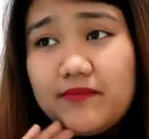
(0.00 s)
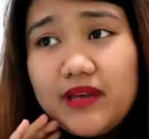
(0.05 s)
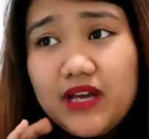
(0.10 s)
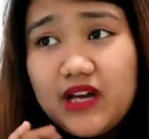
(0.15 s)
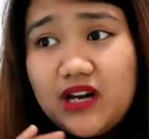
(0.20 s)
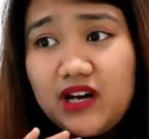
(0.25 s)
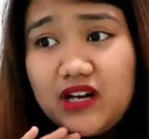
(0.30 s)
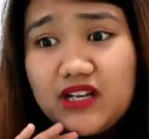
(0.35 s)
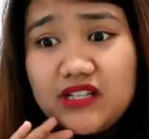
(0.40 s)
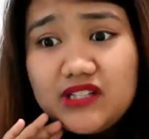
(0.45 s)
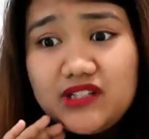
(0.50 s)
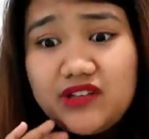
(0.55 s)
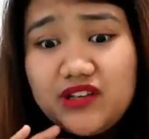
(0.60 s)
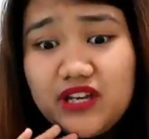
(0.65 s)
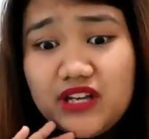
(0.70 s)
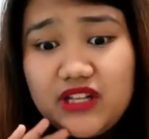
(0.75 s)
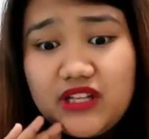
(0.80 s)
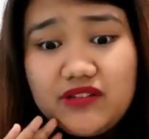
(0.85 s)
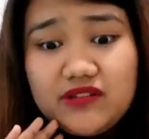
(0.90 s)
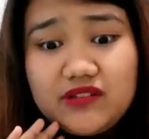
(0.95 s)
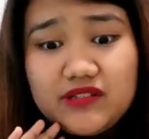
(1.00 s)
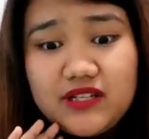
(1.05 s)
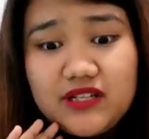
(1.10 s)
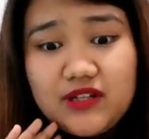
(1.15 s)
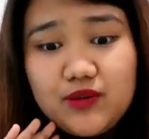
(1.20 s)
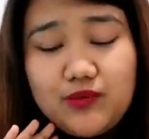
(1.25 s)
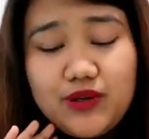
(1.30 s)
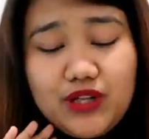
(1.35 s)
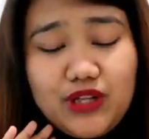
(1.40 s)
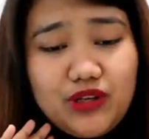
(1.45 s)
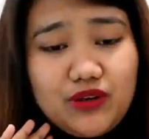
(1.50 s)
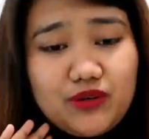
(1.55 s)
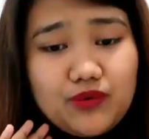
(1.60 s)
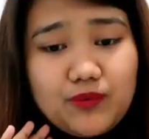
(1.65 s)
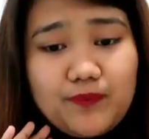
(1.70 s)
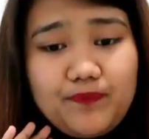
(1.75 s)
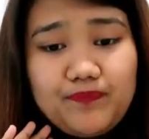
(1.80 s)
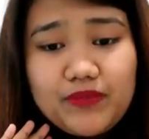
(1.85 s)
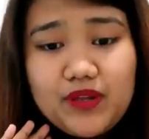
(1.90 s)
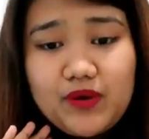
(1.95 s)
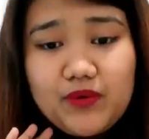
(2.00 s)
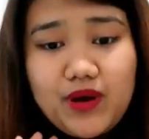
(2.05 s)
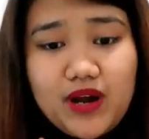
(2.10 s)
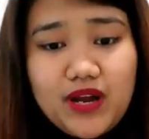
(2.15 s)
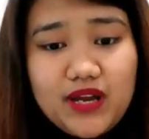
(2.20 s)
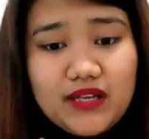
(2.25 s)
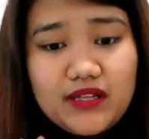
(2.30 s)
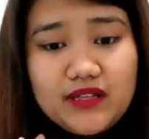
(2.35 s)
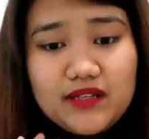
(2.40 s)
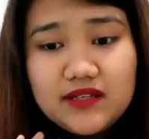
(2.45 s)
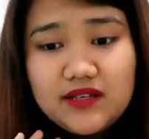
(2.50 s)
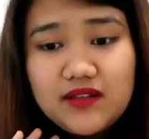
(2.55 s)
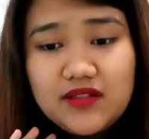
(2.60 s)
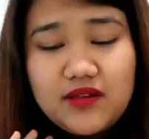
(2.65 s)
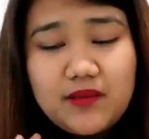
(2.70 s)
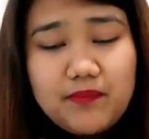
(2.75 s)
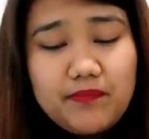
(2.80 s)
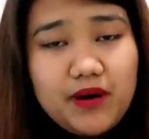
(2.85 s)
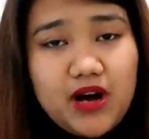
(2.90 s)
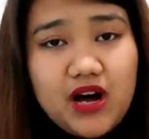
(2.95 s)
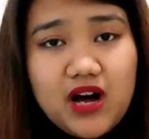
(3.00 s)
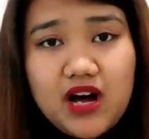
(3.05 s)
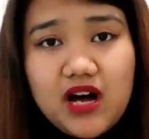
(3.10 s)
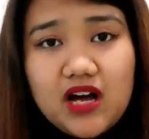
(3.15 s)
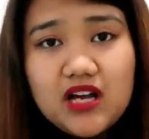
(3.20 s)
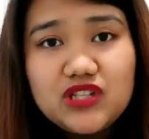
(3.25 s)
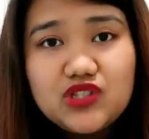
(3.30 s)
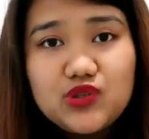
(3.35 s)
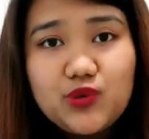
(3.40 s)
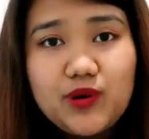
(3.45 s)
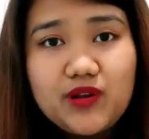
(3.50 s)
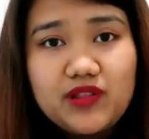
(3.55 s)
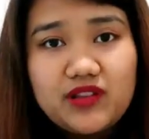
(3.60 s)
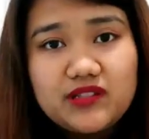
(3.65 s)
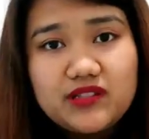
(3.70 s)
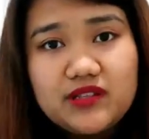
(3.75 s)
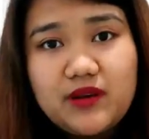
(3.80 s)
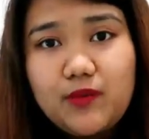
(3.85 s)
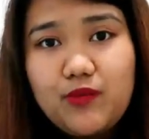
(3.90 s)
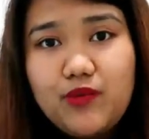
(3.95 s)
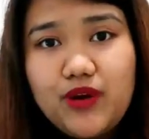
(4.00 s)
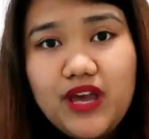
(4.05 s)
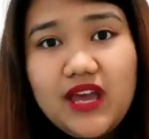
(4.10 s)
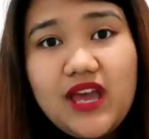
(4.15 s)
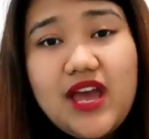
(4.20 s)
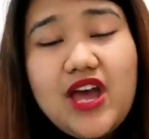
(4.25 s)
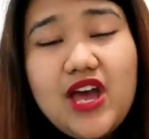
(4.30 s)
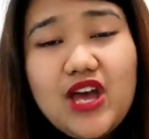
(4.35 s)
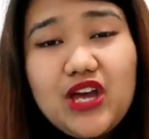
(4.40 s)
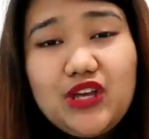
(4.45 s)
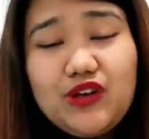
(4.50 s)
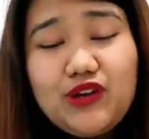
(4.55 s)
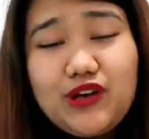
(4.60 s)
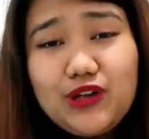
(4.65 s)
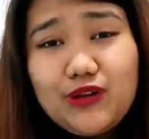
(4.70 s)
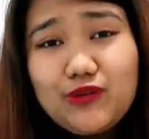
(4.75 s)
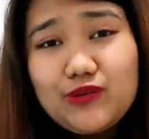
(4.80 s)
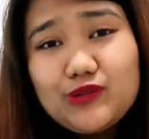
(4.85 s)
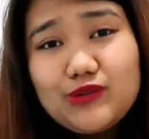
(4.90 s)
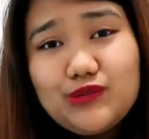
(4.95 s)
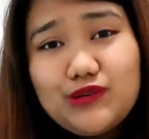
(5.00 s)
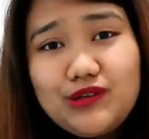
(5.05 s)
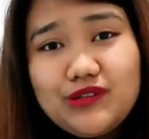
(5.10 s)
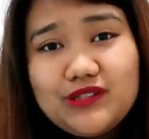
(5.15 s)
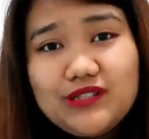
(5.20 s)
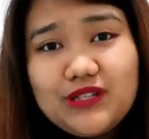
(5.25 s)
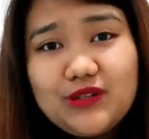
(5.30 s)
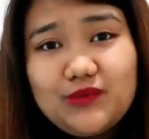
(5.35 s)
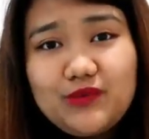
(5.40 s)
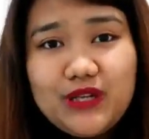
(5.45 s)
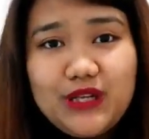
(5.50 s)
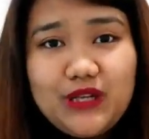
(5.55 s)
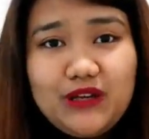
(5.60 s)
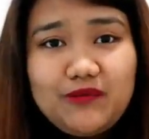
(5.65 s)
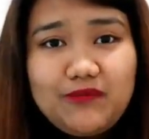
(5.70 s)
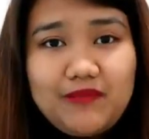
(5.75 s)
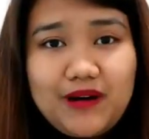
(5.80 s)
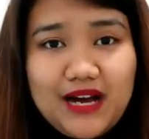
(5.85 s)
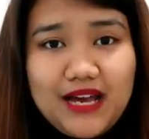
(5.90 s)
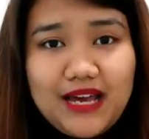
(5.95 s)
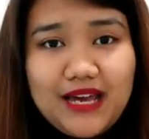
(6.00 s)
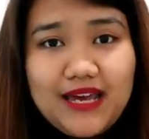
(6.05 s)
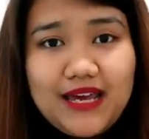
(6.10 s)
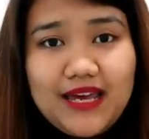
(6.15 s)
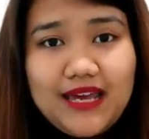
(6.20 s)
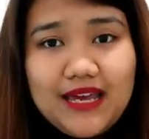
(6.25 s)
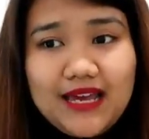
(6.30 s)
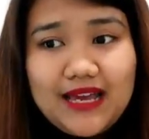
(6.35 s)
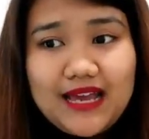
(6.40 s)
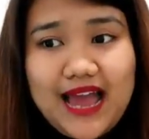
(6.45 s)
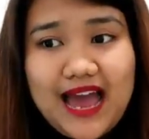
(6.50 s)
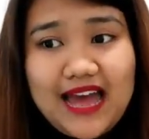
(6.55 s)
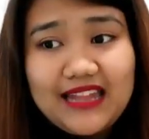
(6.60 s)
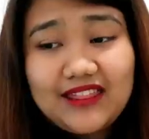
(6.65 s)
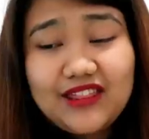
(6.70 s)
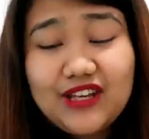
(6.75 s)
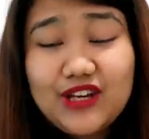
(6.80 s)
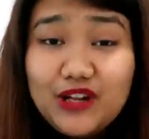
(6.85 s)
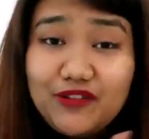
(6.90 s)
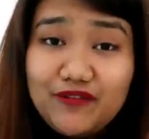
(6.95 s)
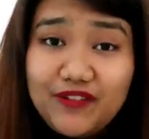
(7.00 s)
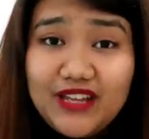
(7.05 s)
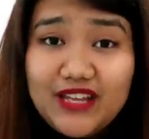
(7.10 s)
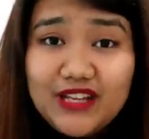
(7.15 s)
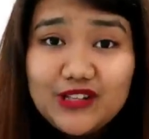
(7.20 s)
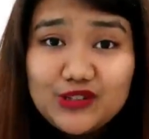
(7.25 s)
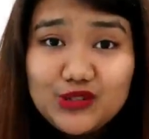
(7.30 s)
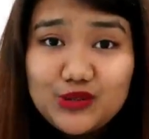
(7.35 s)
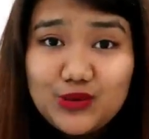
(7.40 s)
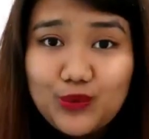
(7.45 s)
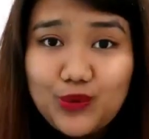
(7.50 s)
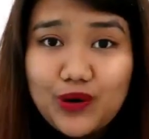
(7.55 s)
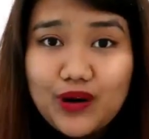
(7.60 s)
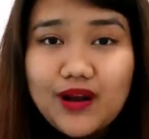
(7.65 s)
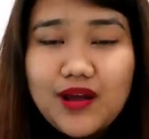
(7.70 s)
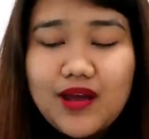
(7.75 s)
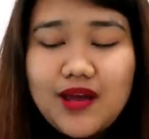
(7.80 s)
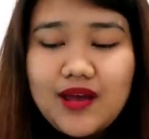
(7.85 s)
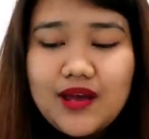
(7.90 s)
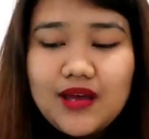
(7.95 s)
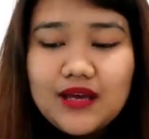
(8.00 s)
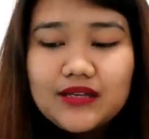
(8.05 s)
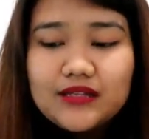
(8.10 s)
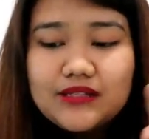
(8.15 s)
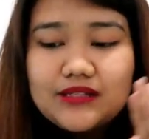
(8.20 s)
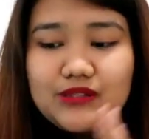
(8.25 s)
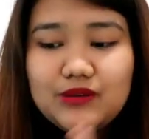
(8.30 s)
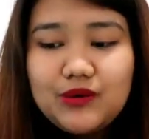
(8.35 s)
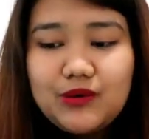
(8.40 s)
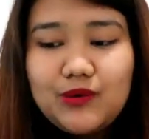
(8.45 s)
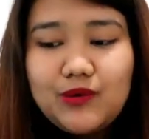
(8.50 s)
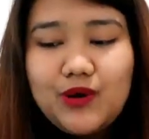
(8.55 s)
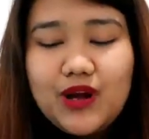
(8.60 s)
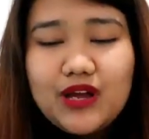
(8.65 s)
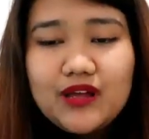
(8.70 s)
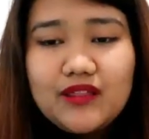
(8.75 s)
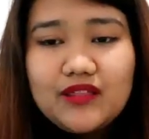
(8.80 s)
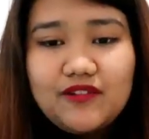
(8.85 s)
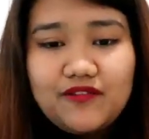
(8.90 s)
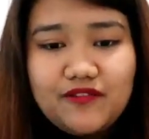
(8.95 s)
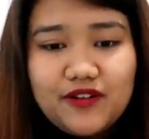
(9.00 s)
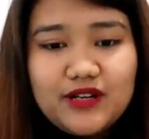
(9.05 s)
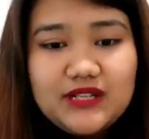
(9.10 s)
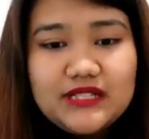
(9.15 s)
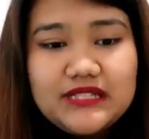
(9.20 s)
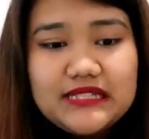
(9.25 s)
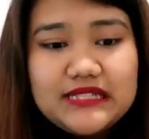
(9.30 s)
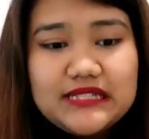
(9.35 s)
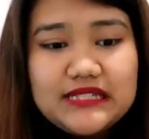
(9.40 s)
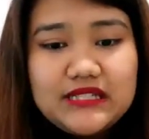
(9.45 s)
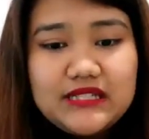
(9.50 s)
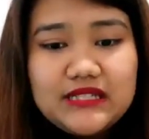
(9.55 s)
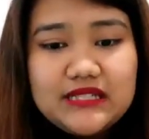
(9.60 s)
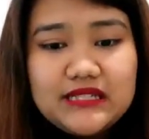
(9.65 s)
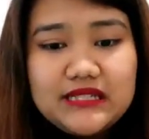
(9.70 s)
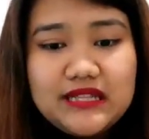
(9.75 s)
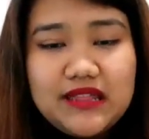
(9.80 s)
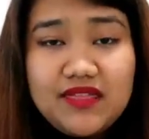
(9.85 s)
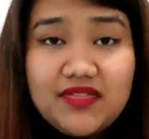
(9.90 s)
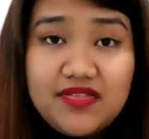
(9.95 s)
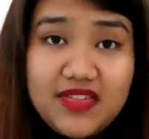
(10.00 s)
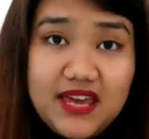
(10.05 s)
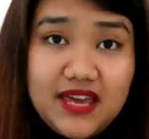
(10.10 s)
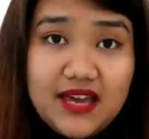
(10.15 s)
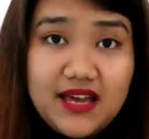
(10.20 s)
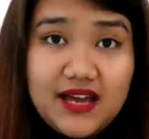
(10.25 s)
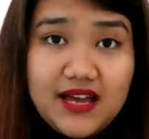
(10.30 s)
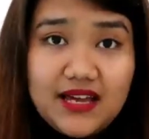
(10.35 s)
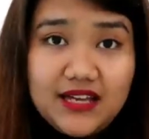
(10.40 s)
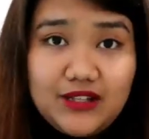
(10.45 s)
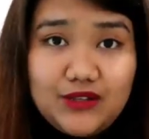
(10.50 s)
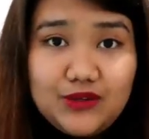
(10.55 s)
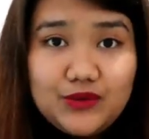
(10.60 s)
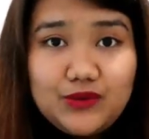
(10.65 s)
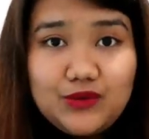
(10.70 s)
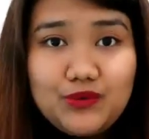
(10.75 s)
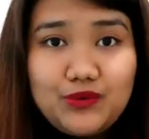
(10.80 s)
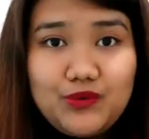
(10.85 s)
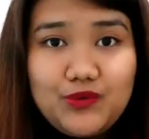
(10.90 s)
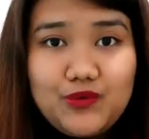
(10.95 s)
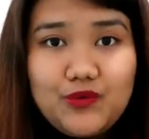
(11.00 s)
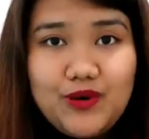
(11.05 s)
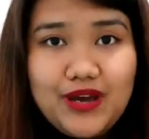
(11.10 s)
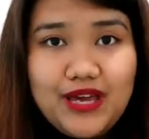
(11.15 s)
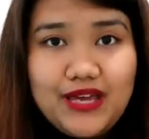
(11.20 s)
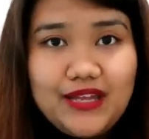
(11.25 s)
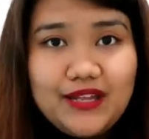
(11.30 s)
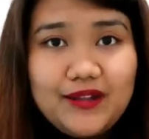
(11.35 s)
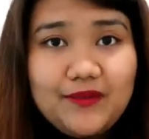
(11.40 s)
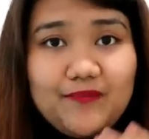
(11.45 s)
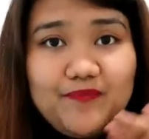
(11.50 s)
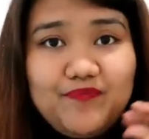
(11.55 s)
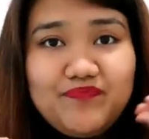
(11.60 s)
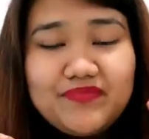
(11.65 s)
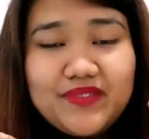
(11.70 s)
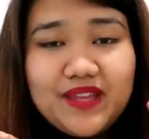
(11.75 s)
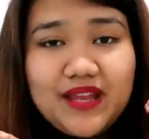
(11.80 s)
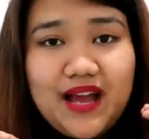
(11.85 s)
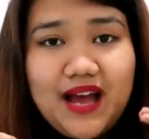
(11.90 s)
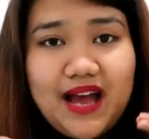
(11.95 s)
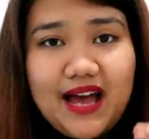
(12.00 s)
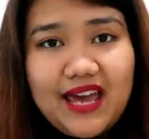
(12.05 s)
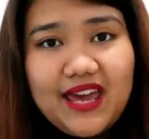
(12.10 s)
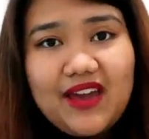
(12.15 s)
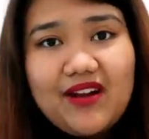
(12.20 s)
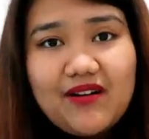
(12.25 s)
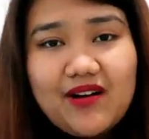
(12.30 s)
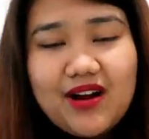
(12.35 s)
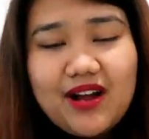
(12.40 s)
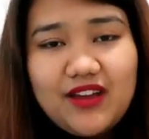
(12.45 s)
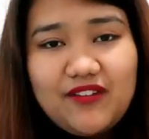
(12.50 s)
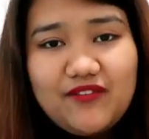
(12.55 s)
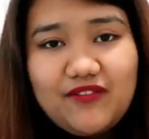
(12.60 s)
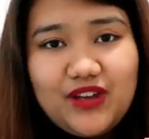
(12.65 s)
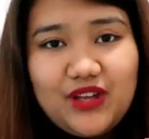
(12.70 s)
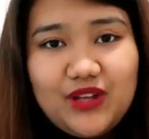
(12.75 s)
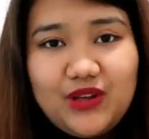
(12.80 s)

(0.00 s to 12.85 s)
because you can use it when you ride the bus or the subway. You can also use it when you buy at the convenience store. So the first thing I do when I arrive